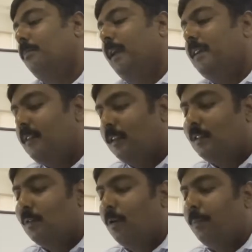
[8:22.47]
based on the
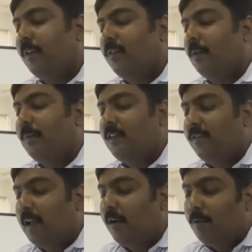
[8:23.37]
store performance,
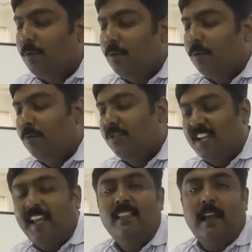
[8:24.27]
we have to
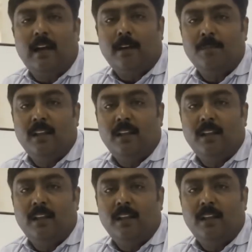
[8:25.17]
change that.